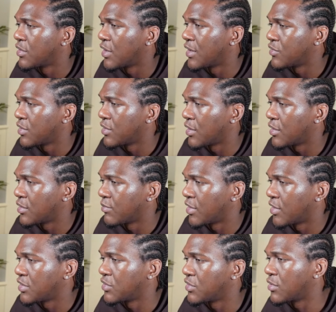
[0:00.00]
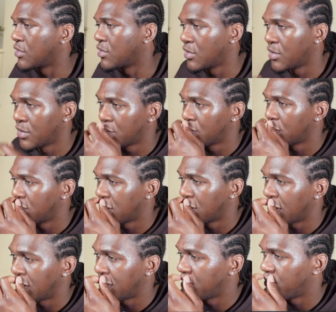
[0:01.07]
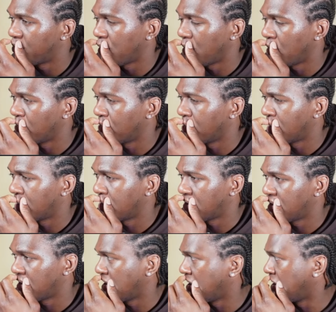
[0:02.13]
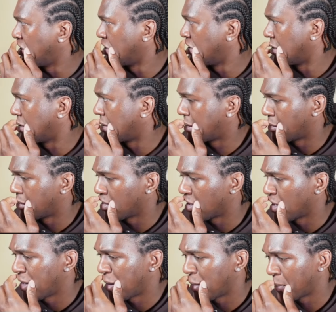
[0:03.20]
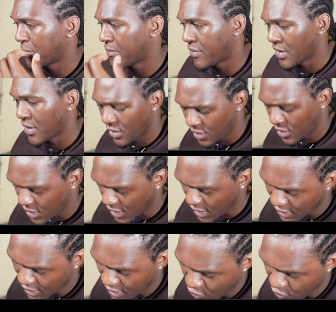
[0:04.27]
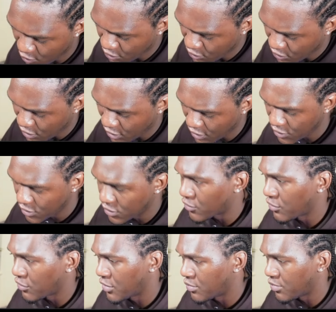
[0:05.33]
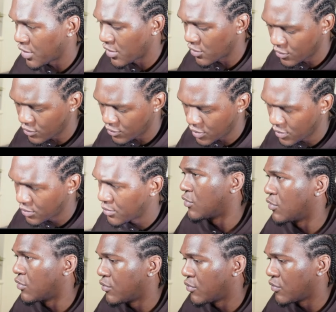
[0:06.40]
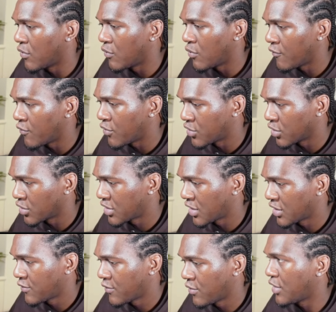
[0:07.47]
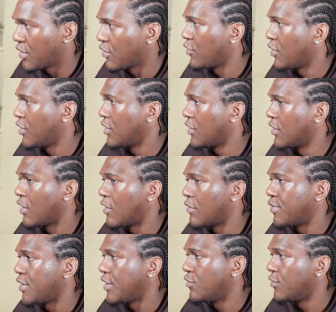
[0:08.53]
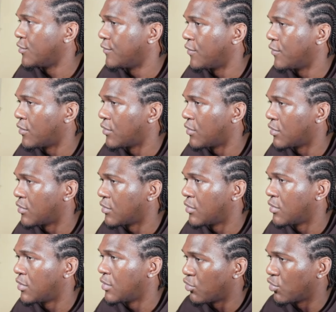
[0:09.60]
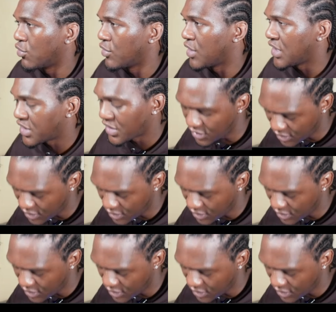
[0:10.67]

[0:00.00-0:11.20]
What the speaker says: just going to title that my SOC challenge payload agents. Okay. And now we're going to click on create payload. So we've successfully created our payload for the Apollo